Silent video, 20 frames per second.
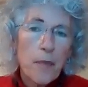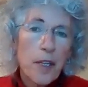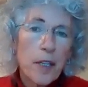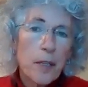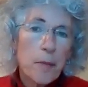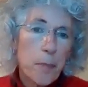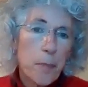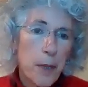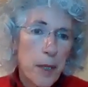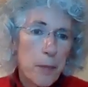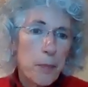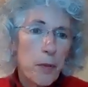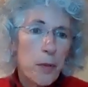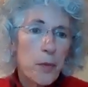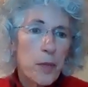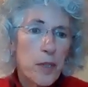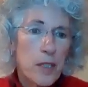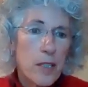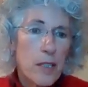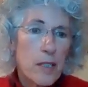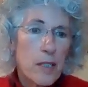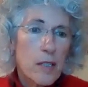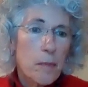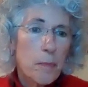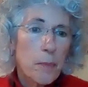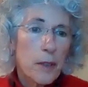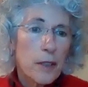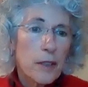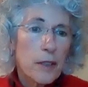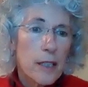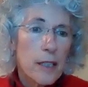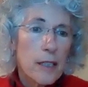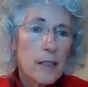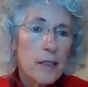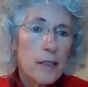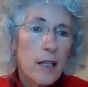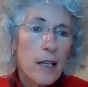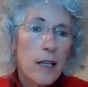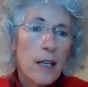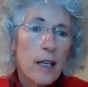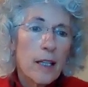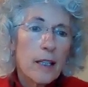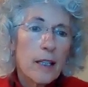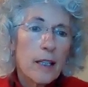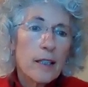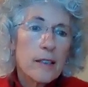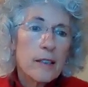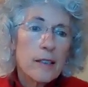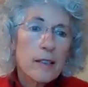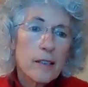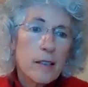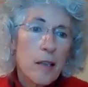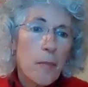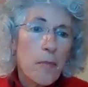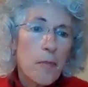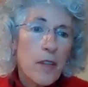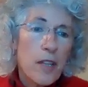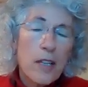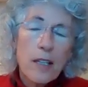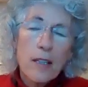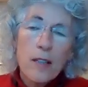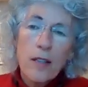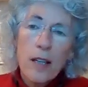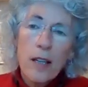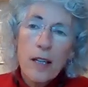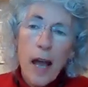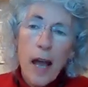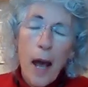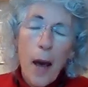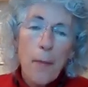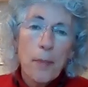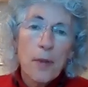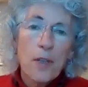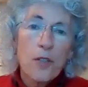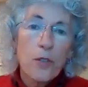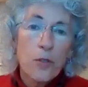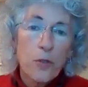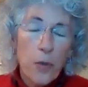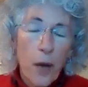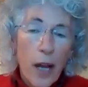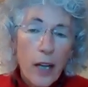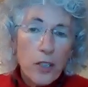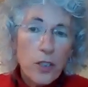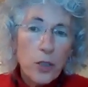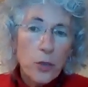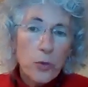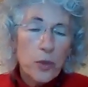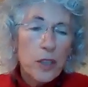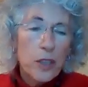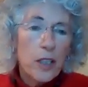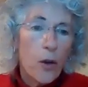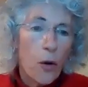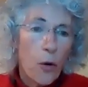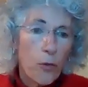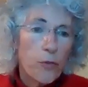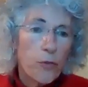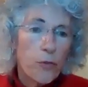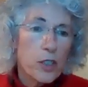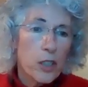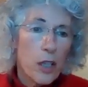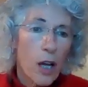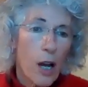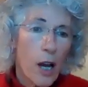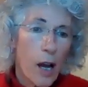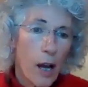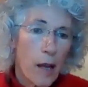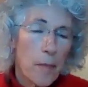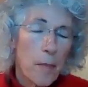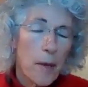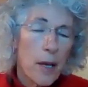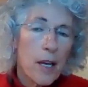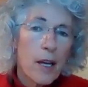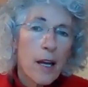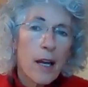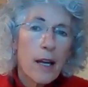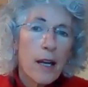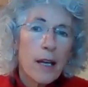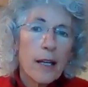in people with disabilities is something that happened gradually over time.